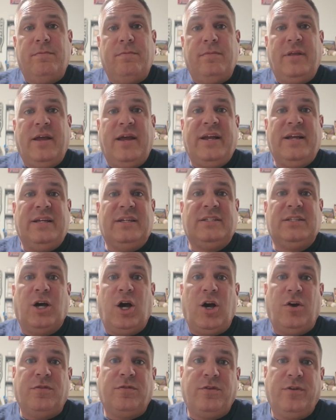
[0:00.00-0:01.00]
that is
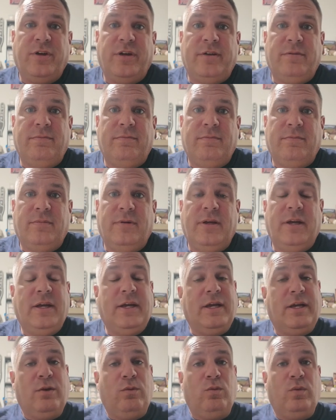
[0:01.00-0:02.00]
off grid,
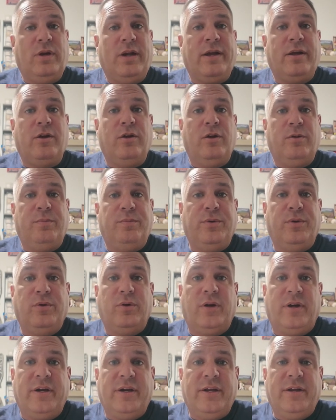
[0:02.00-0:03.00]
and when I go to
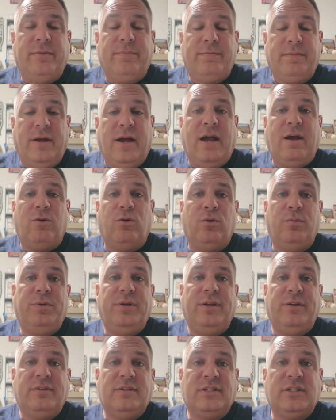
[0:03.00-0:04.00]
build on it, I will be
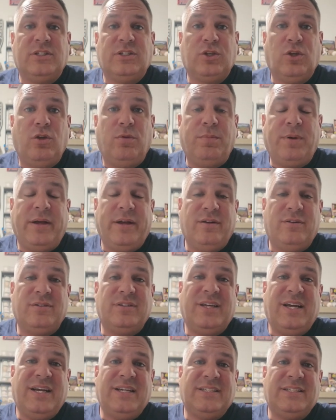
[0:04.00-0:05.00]
using solar
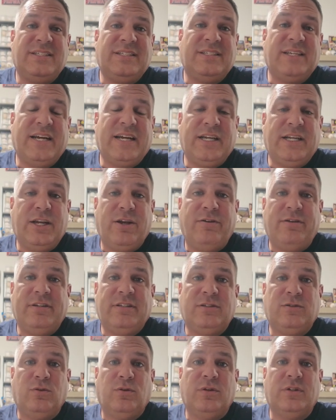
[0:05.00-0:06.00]
panels as a secondary
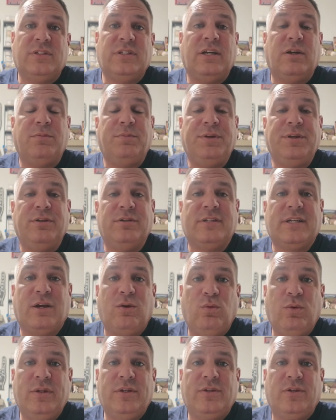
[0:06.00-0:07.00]
source, and I'll be using
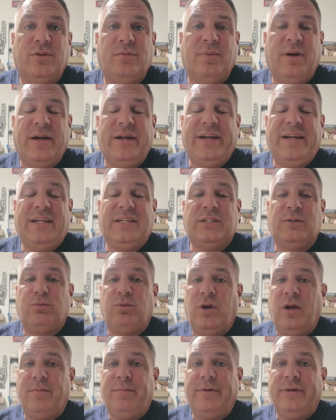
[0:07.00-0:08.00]
a wind turbine as a
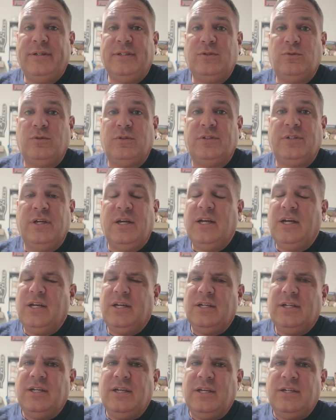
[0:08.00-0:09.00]
primary source.
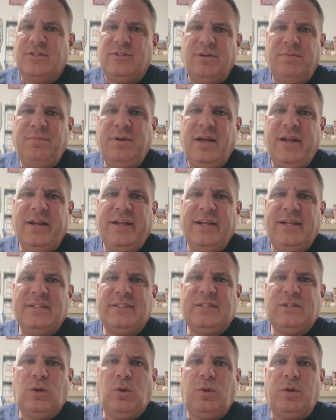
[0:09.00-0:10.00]
So I'm not
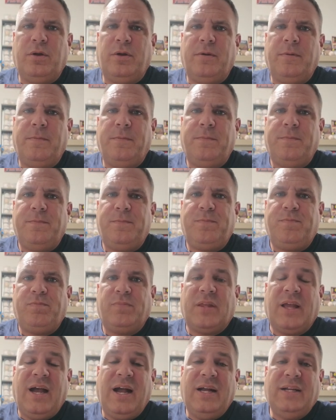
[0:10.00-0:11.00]
against solar.
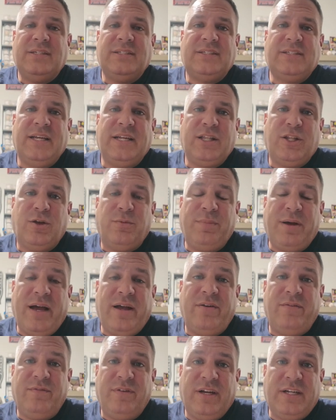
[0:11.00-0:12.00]
I just think they're
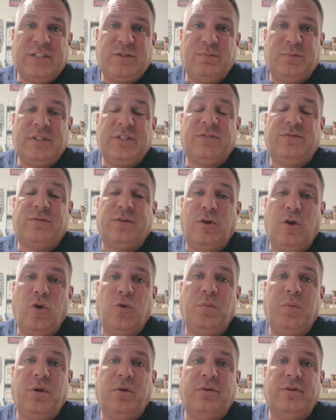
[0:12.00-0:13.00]
bad investments for
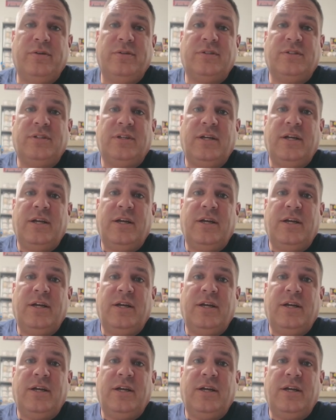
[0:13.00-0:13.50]
homeowners.